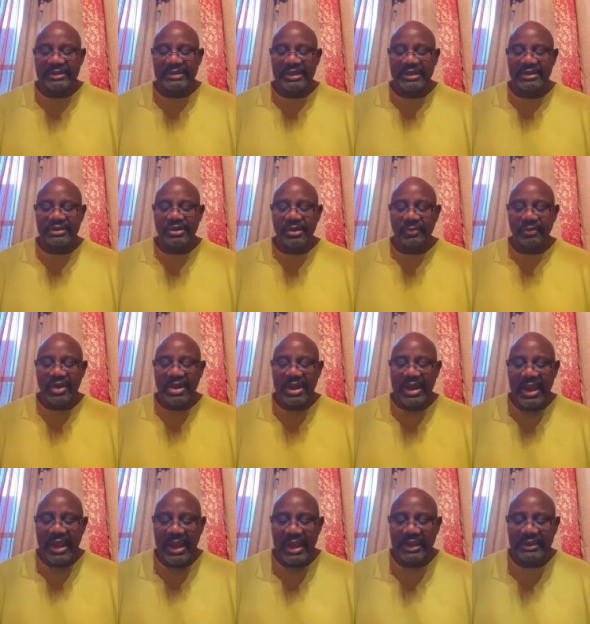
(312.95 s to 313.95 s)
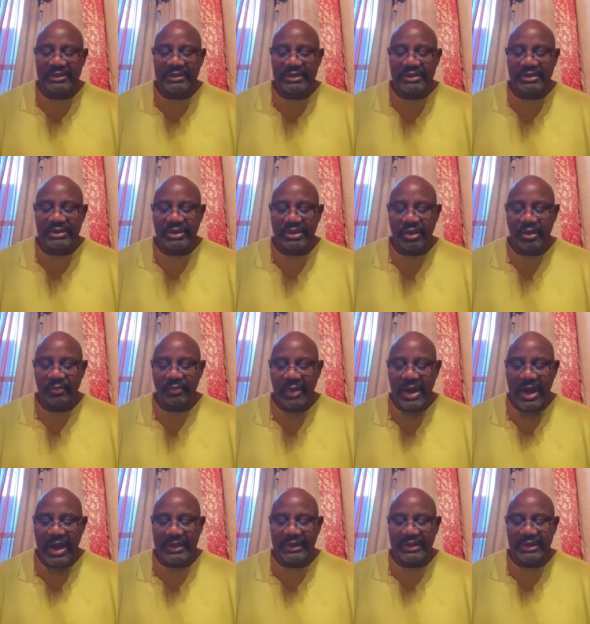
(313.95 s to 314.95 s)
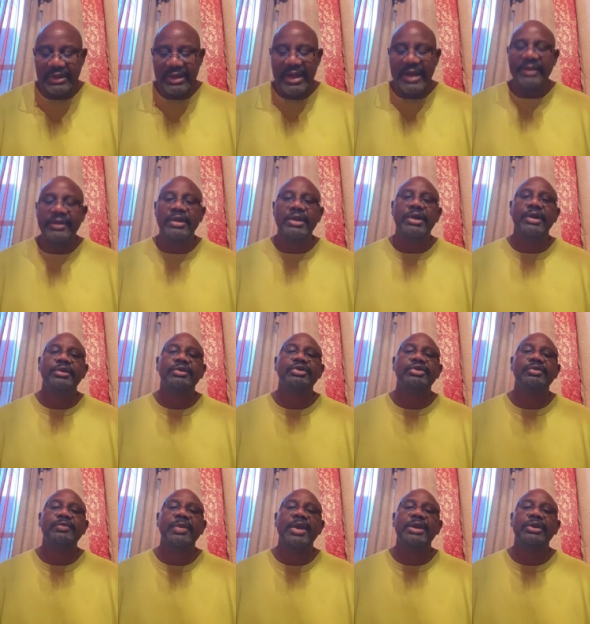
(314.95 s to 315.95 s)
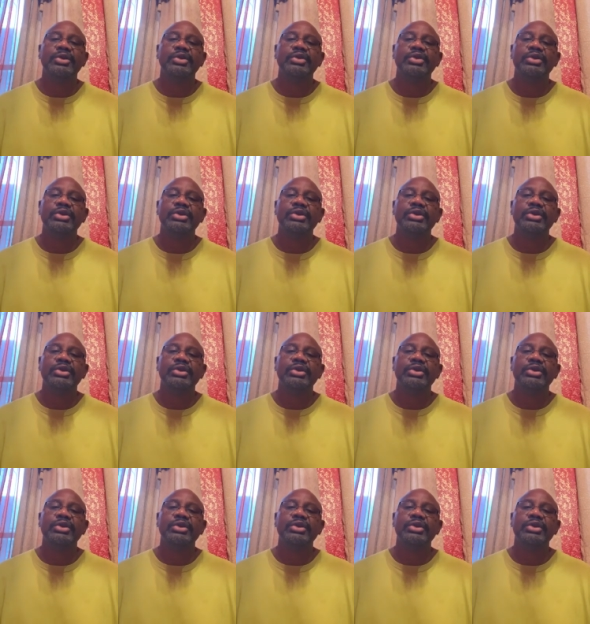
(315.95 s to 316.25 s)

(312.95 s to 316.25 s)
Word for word: So this can bring health to your body and nourishment